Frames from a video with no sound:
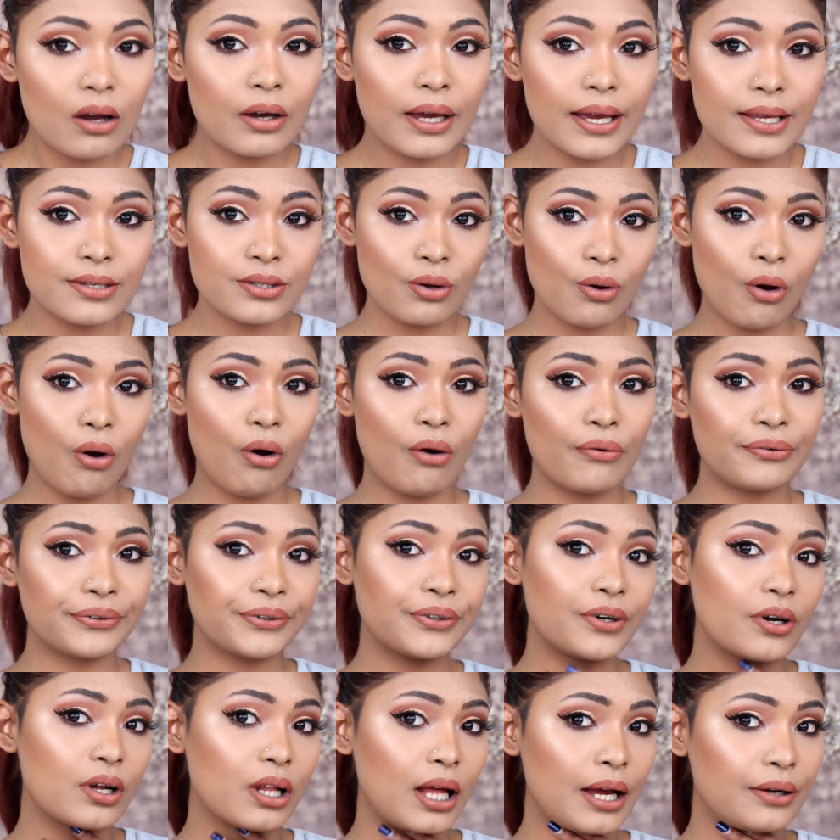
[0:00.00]
Okay, so
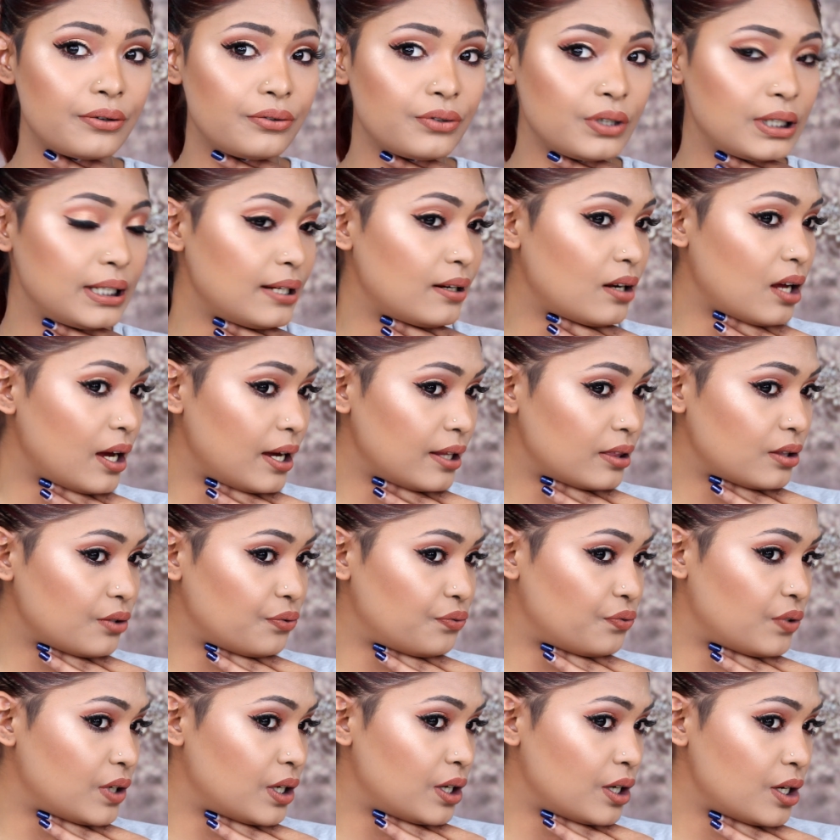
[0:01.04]
overall I really like the
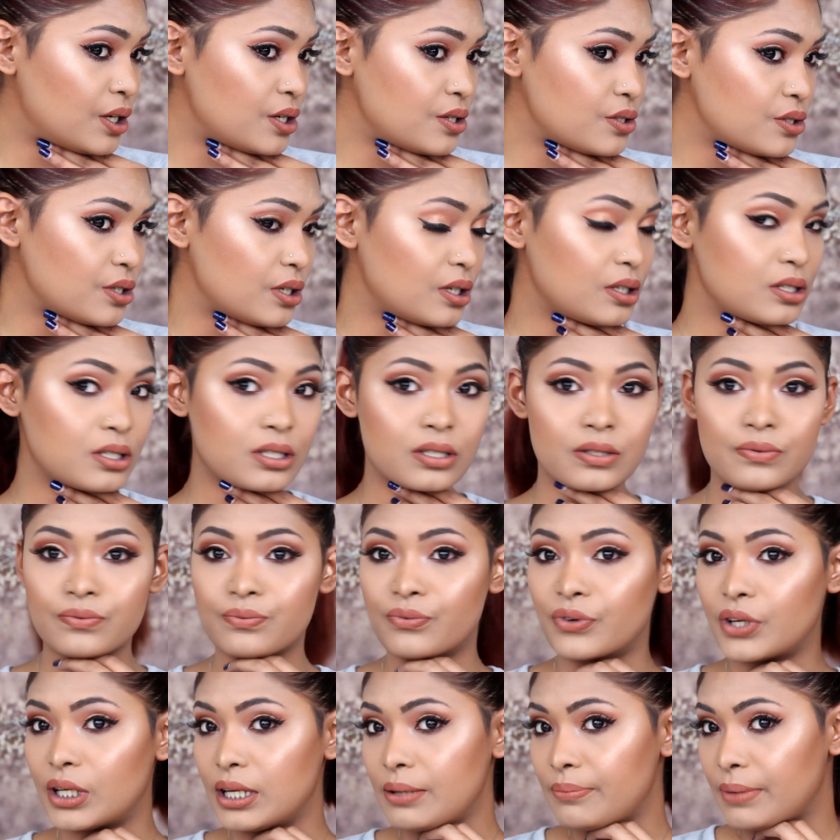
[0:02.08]
finish. It's
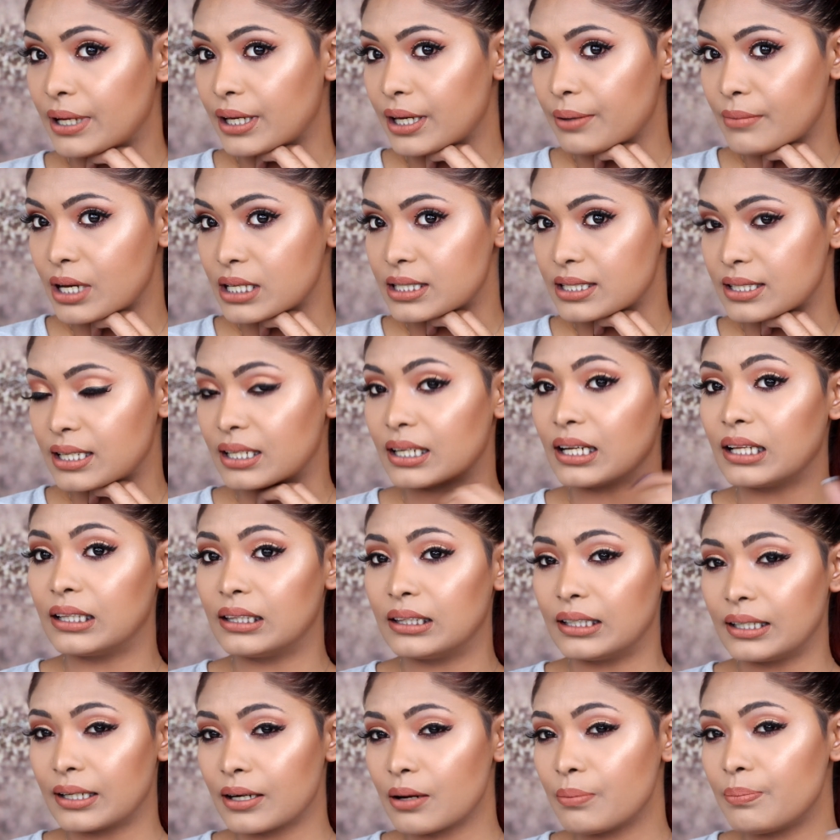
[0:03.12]
really making my skin a
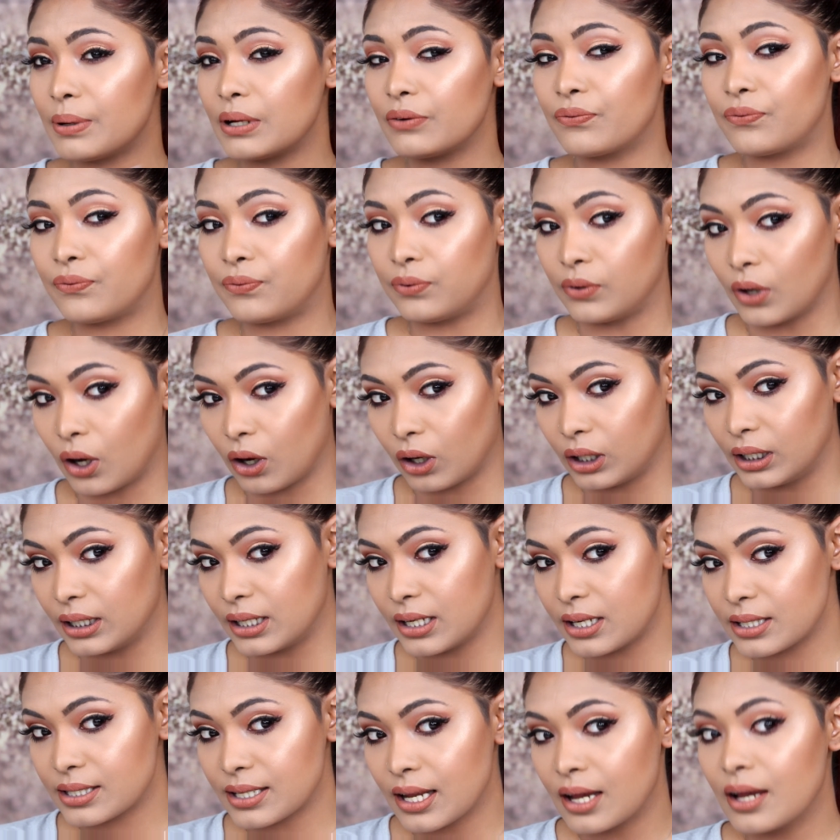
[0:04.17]
little bit
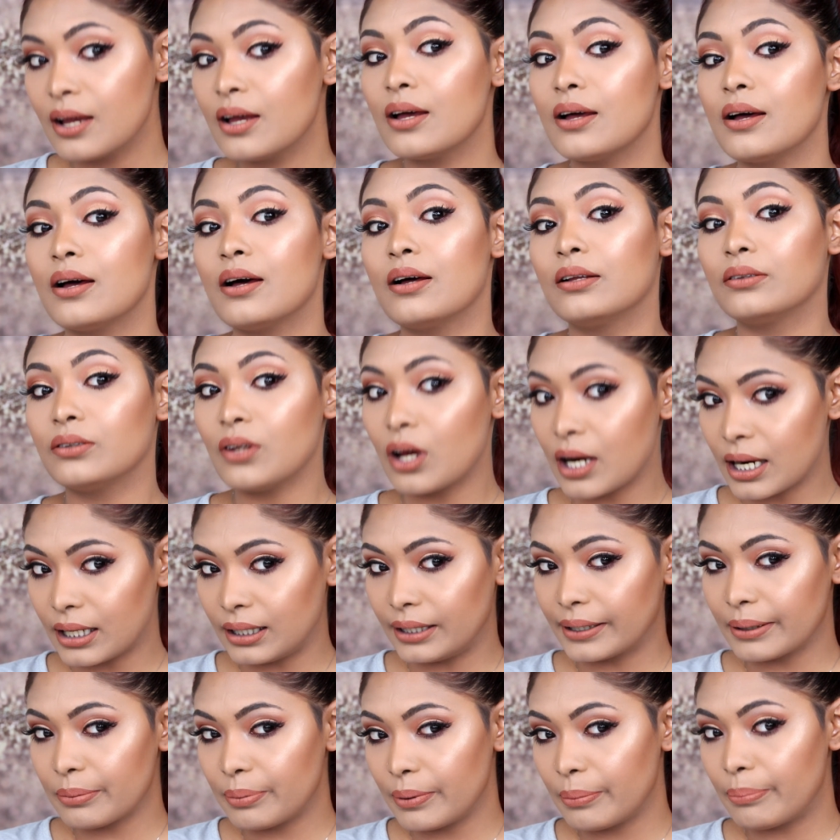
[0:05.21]
flawless. Not a
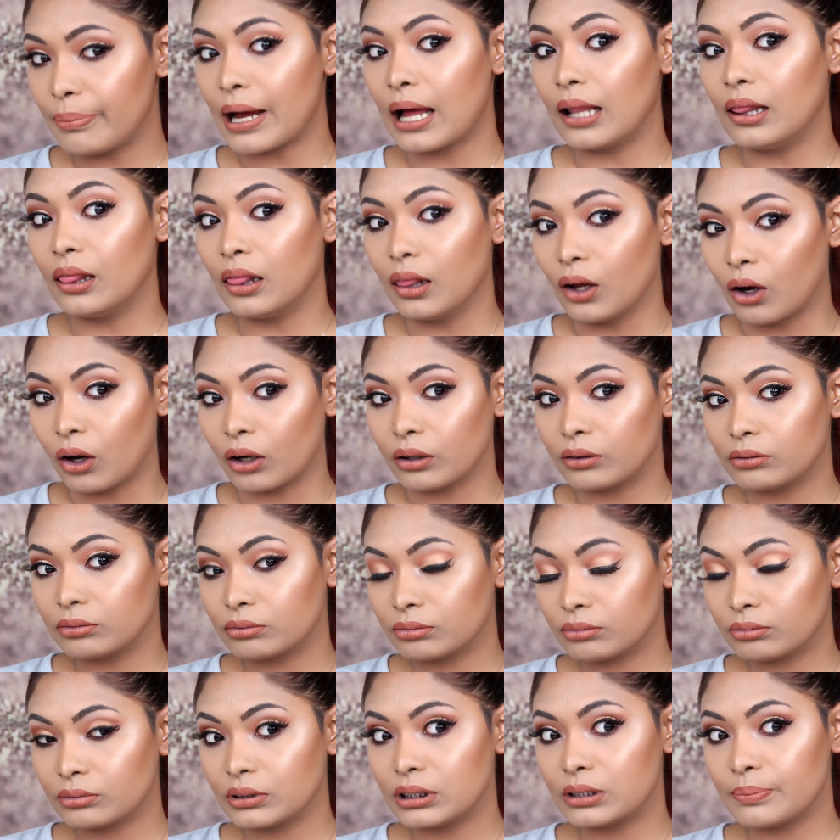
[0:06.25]
little bit but a lot.
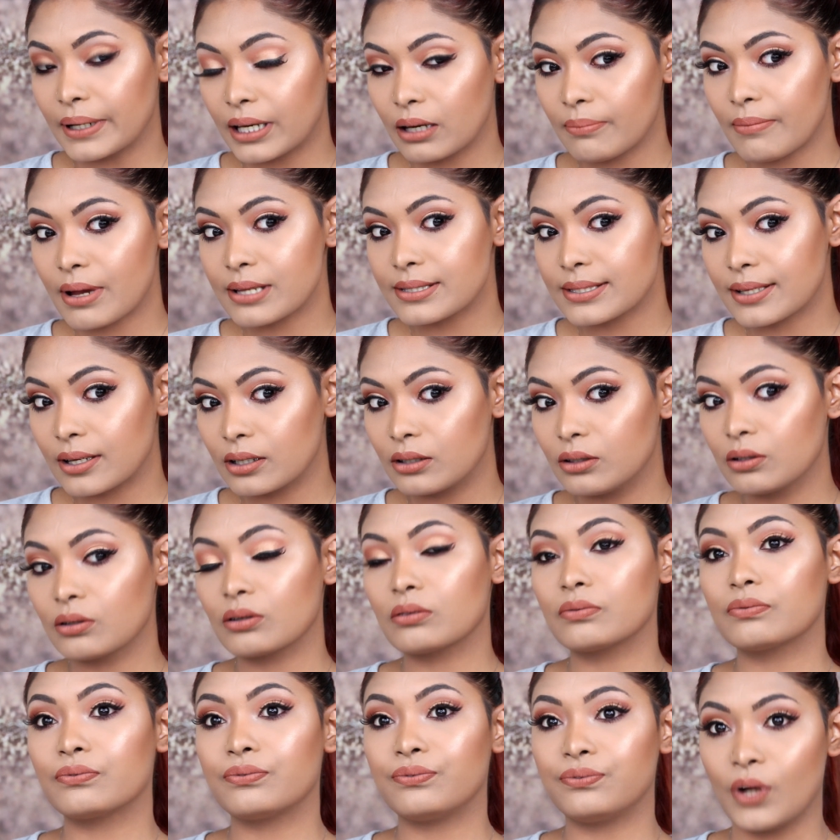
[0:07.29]
It's making my skin look
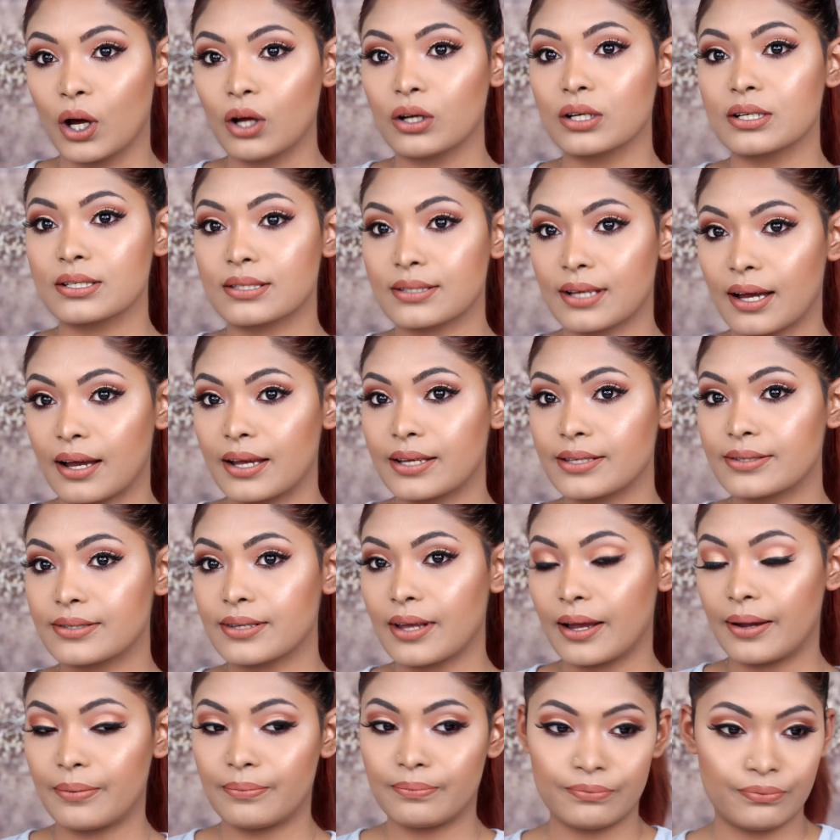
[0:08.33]
flawless, guys.
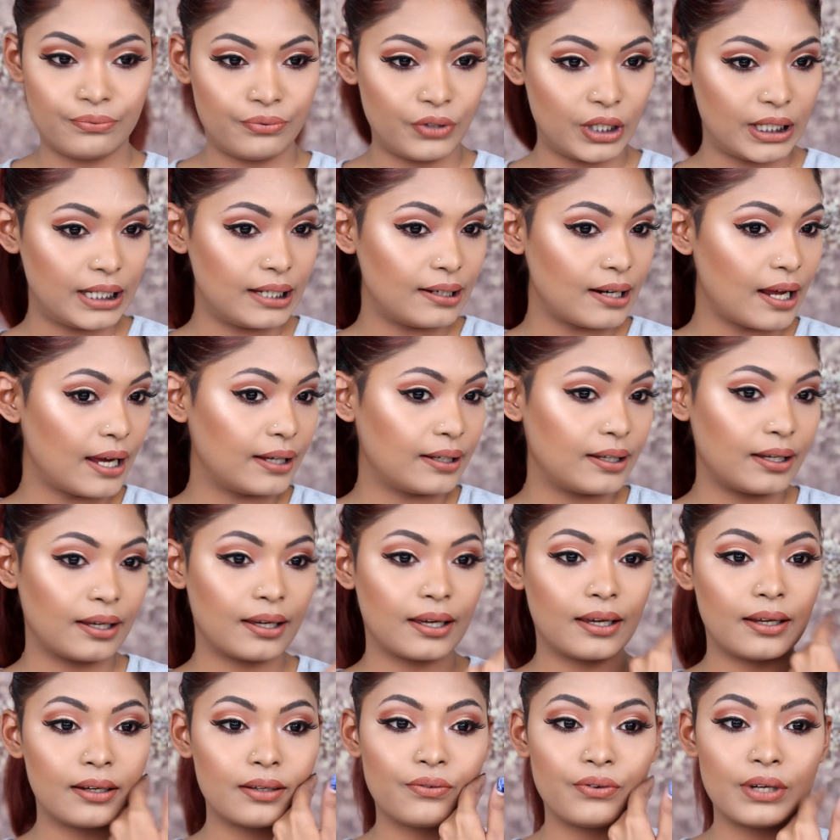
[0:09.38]
I'm really liking
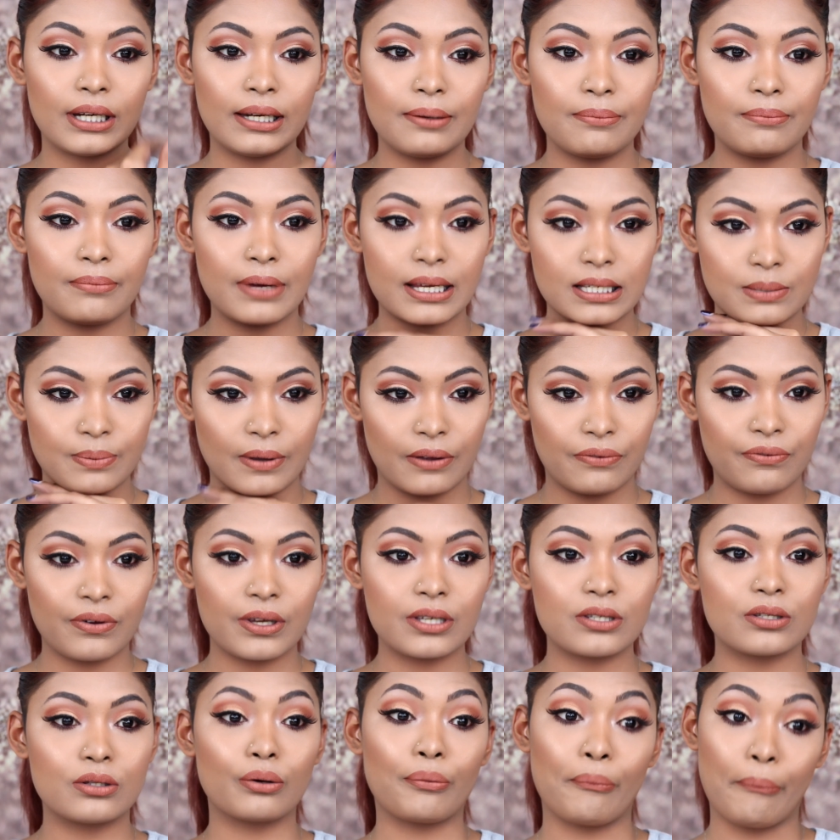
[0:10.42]
it. It really makes my
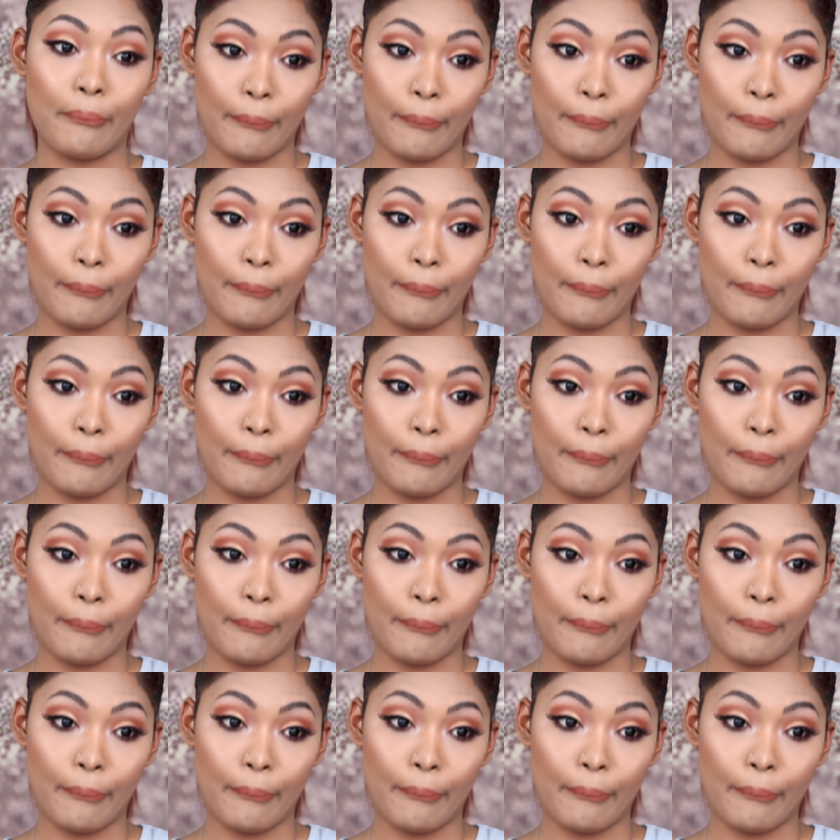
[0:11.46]
face look